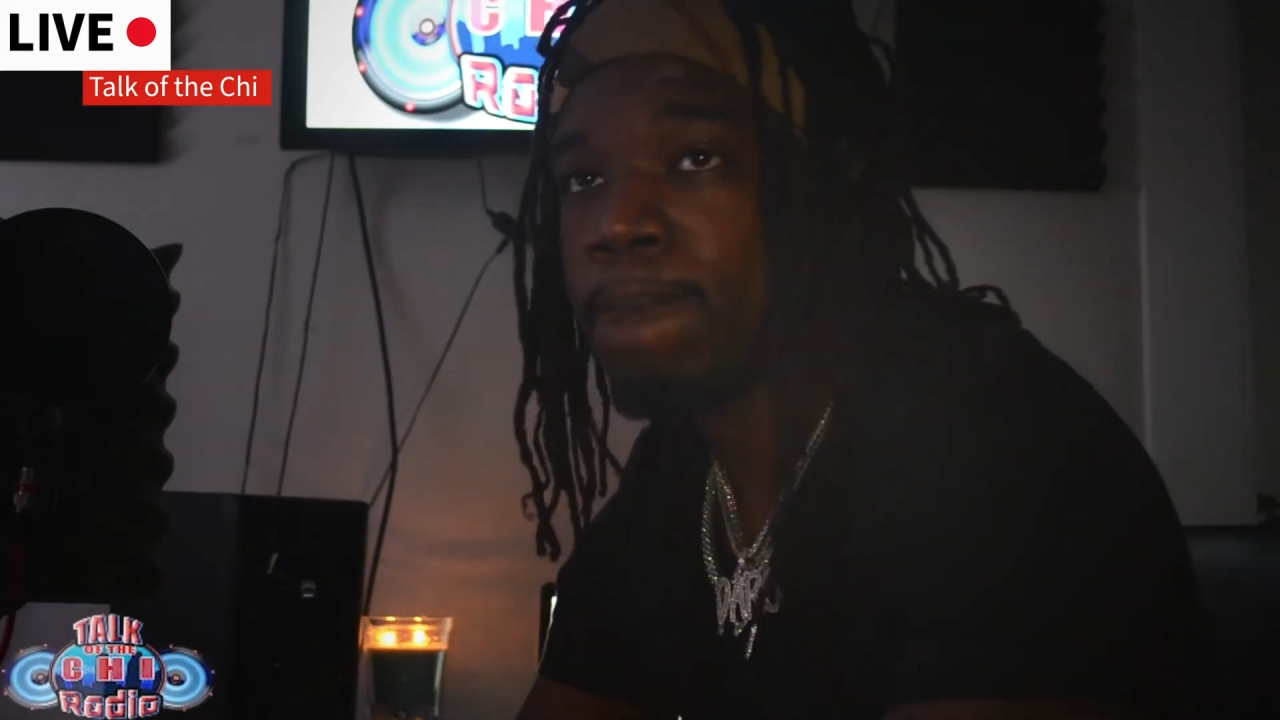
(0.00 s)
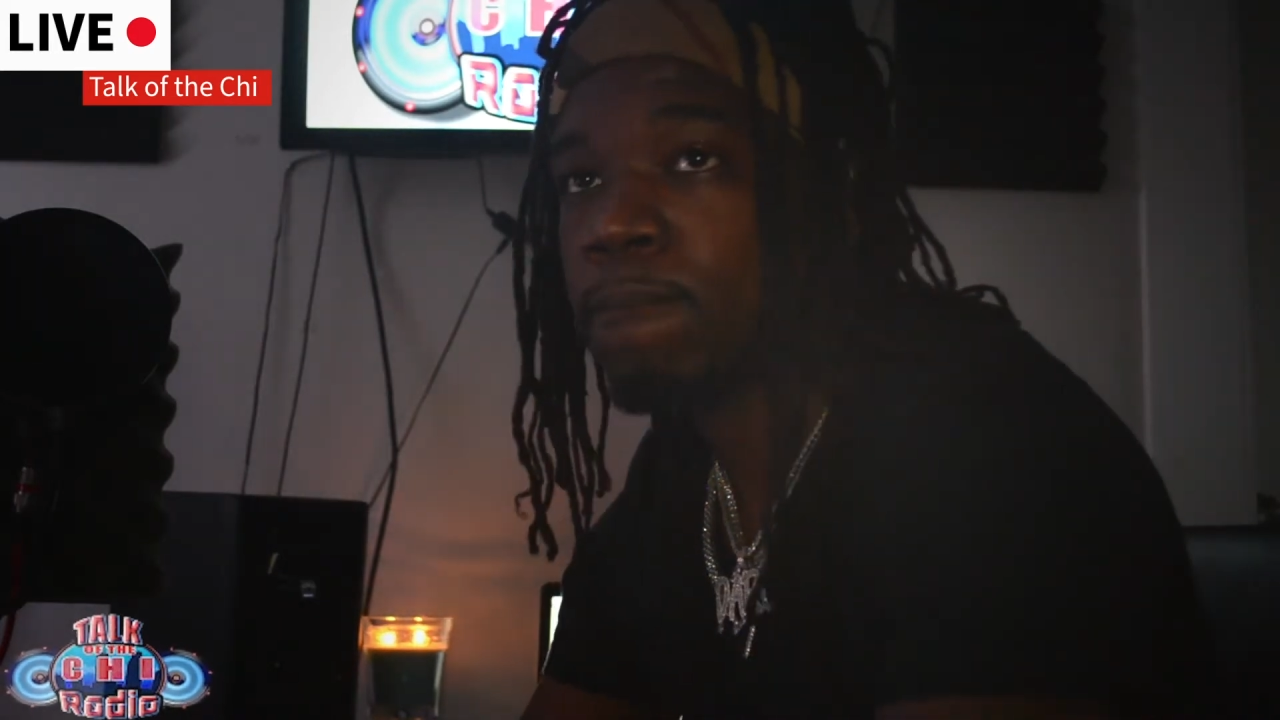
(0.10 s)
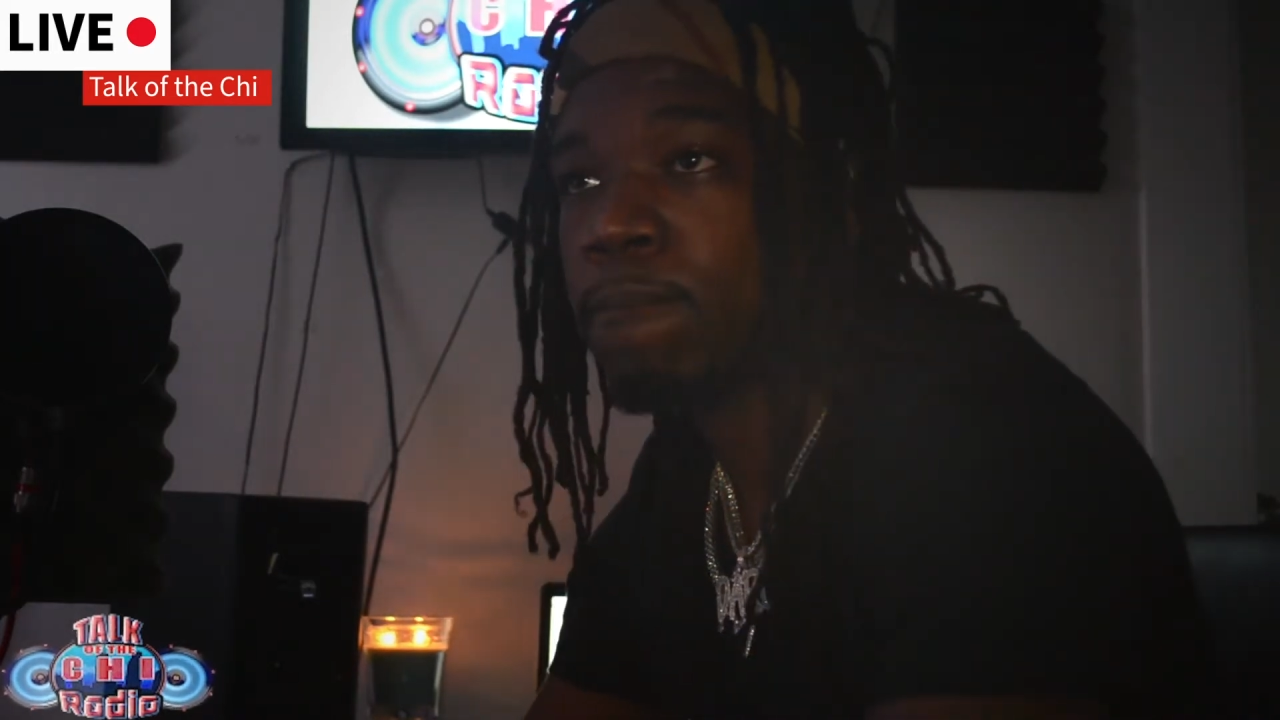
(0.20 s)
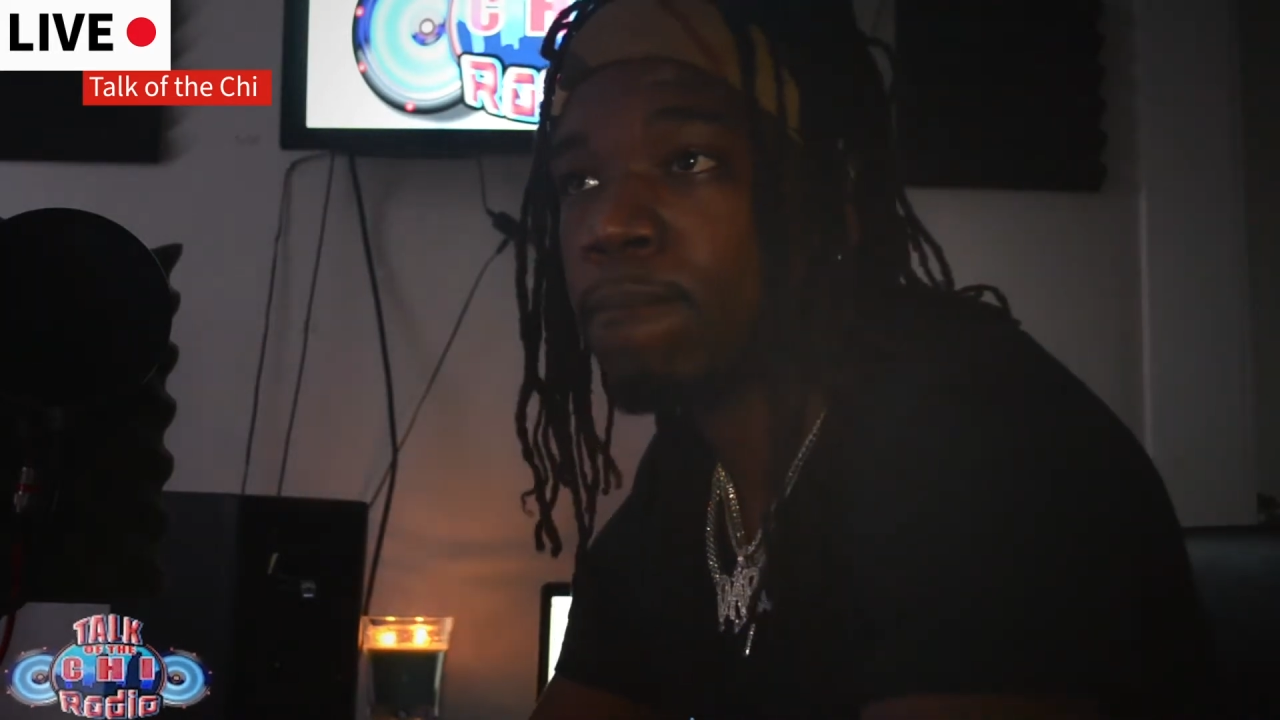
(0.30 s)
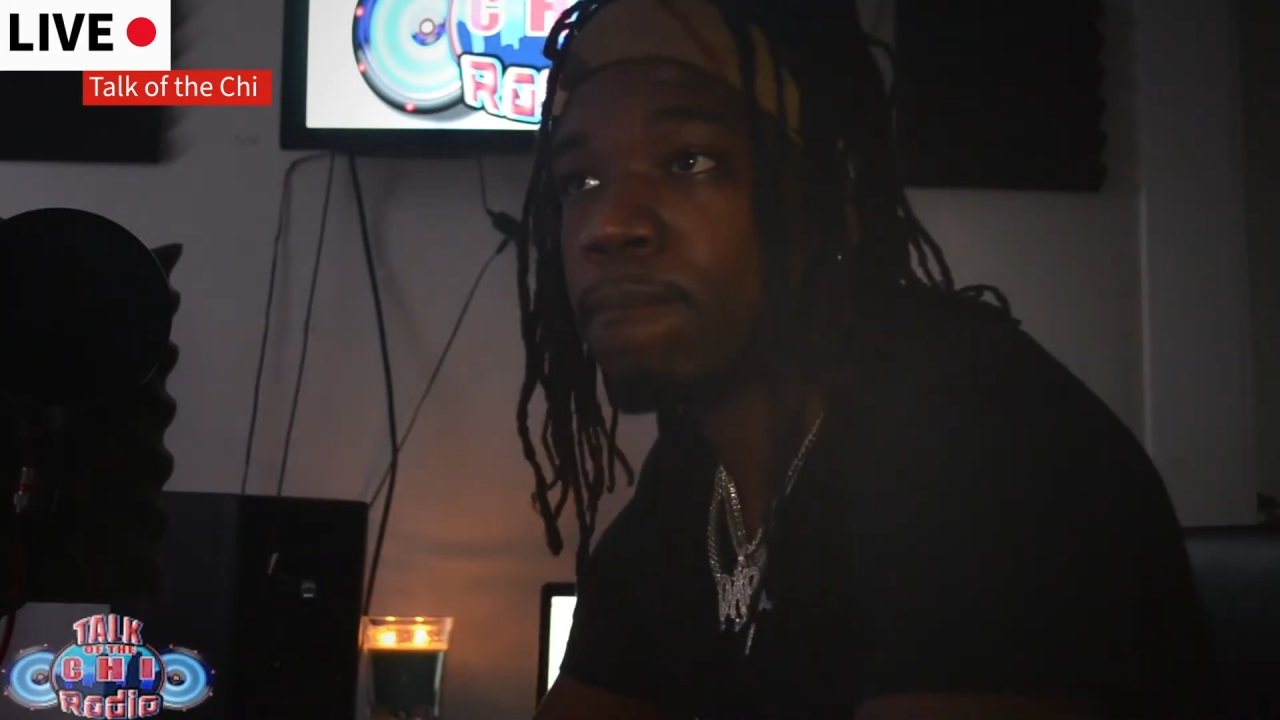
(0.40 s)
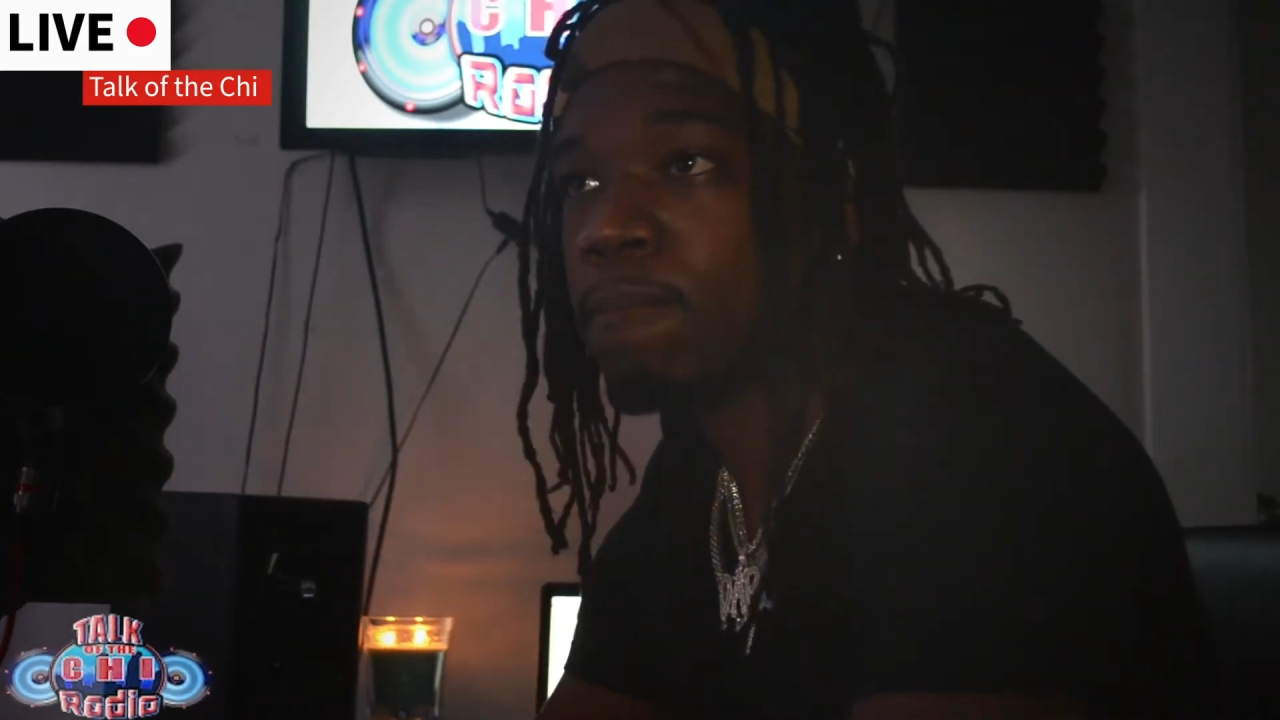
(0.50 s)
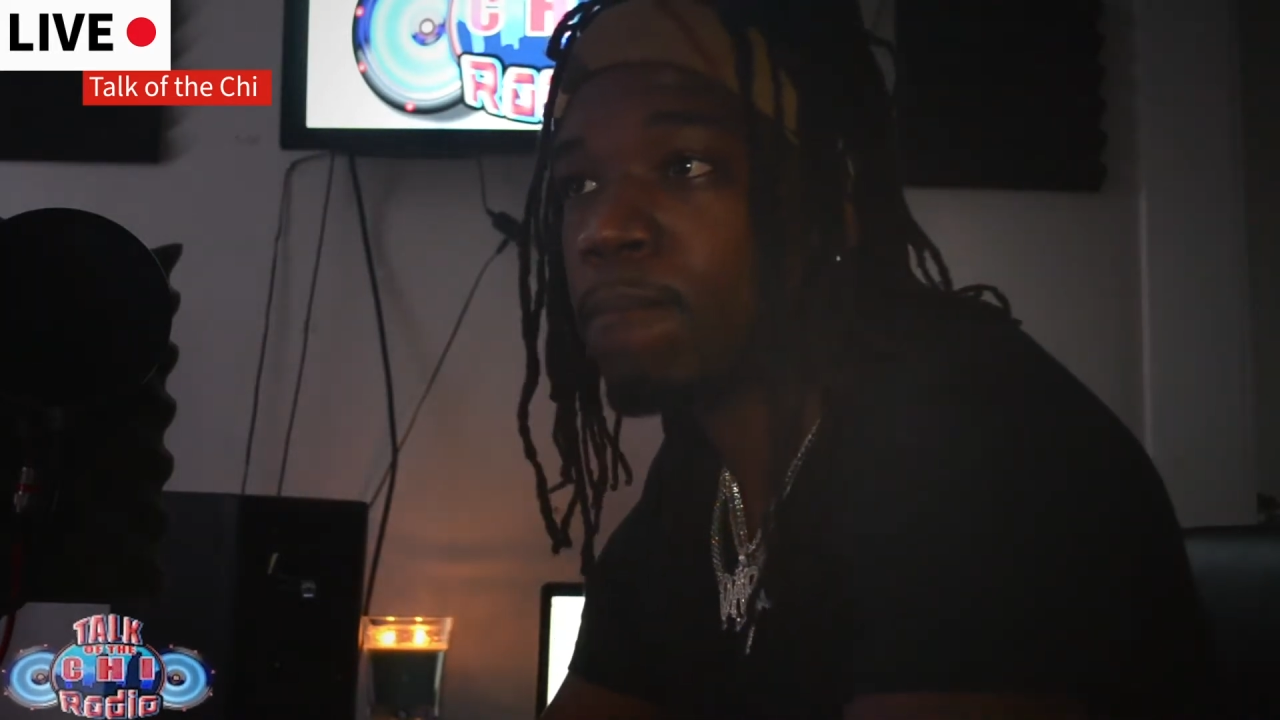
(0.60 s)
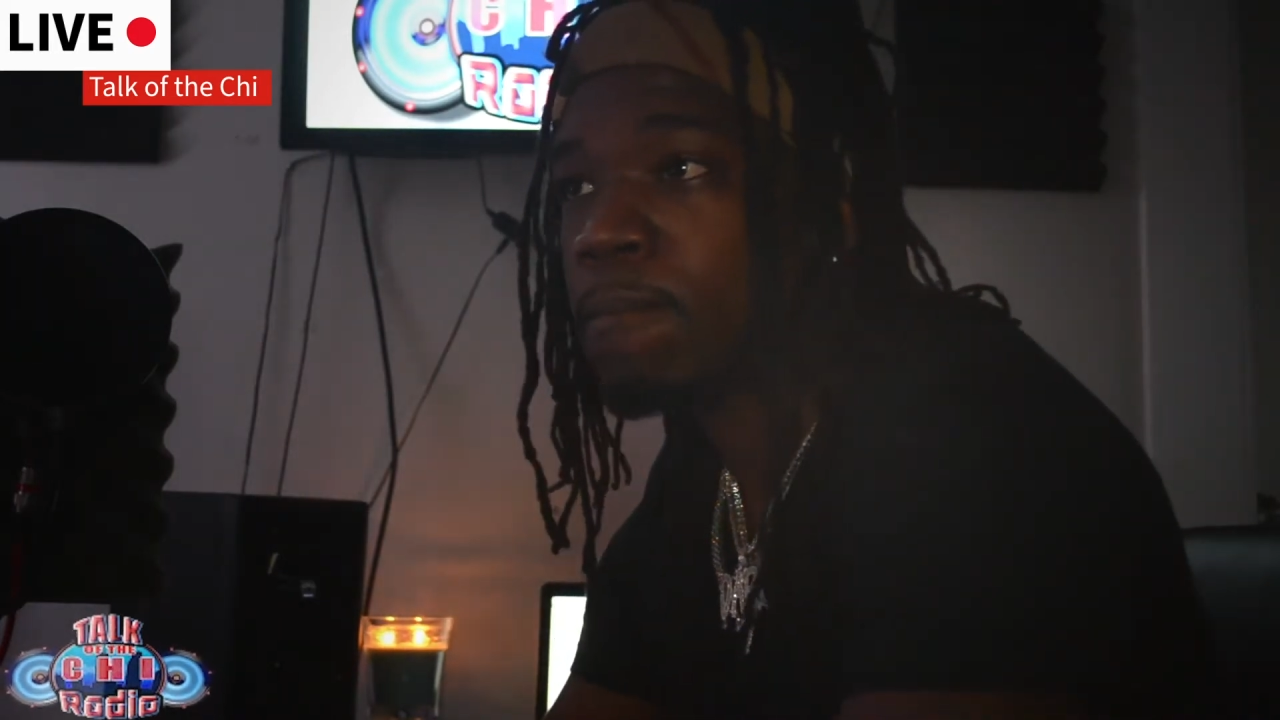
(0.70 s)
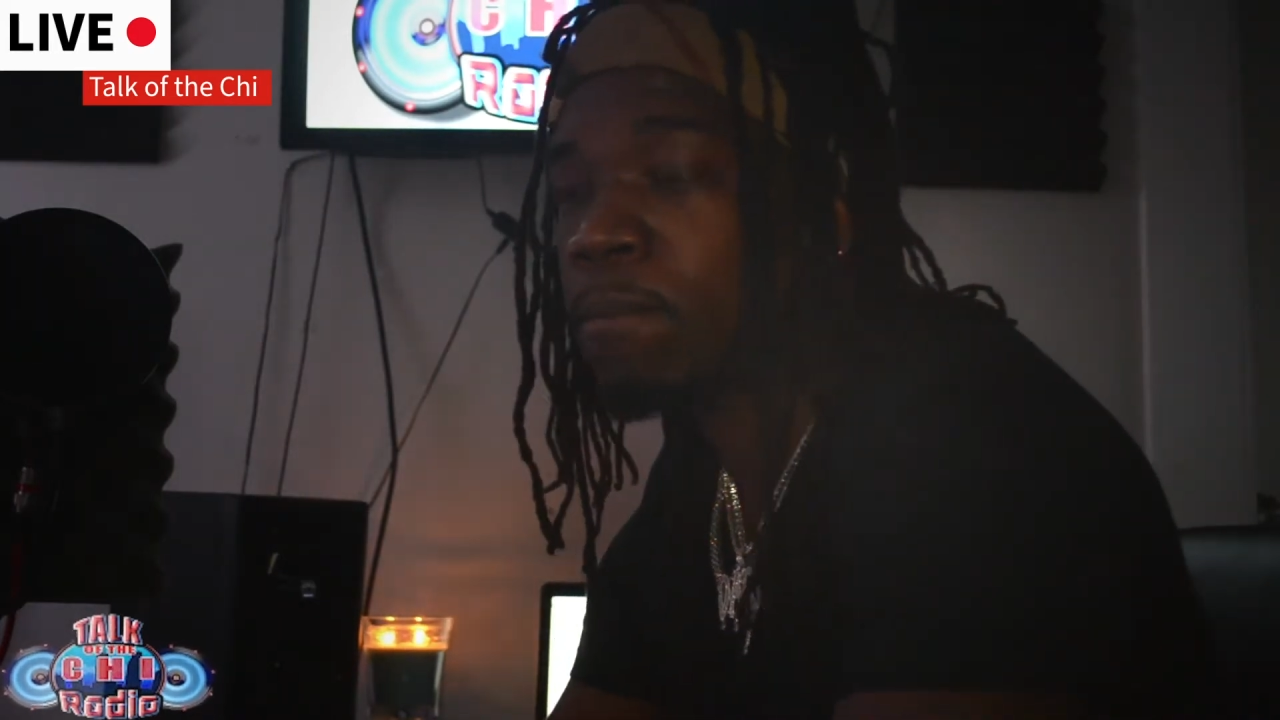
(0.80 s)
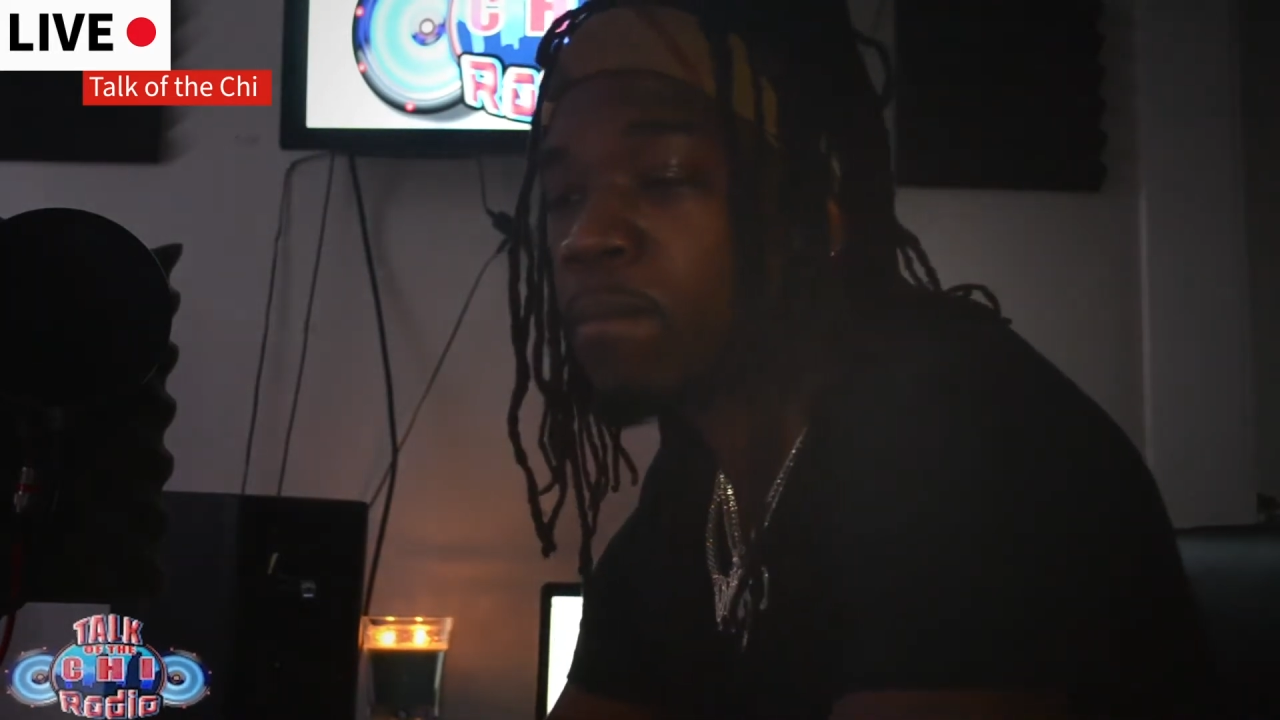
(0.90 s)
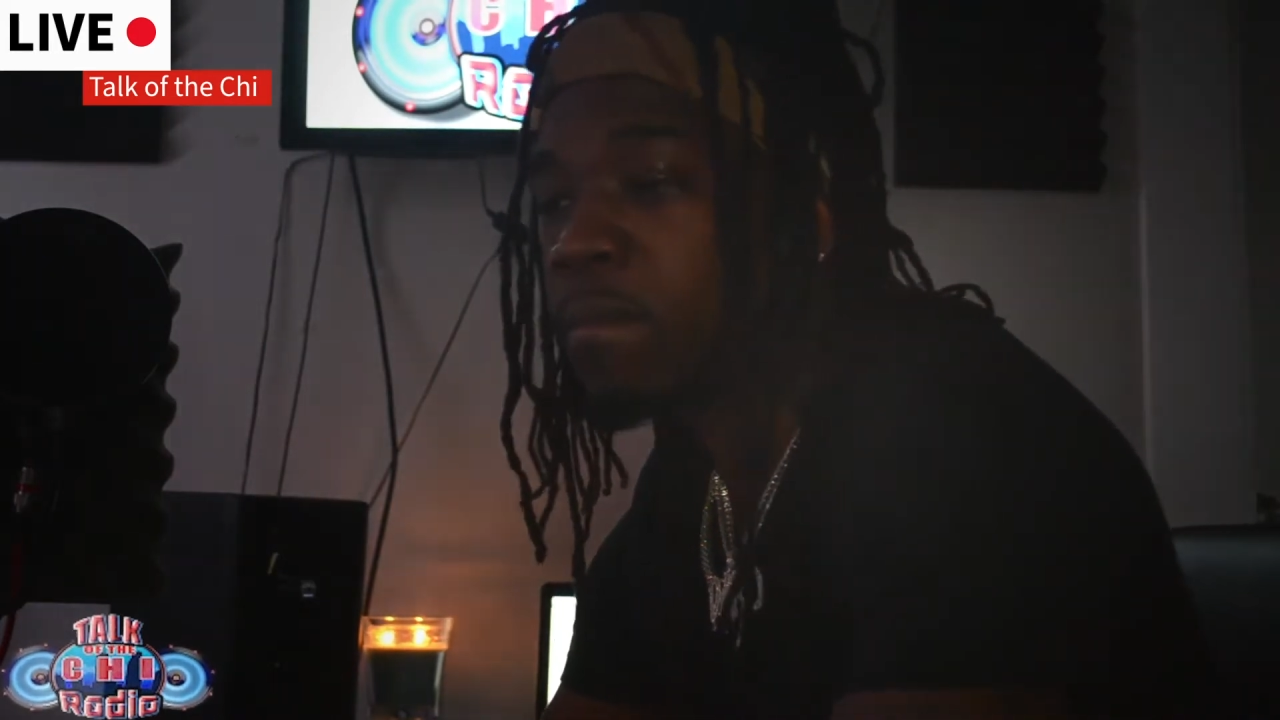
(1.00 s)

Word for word: This, this, this,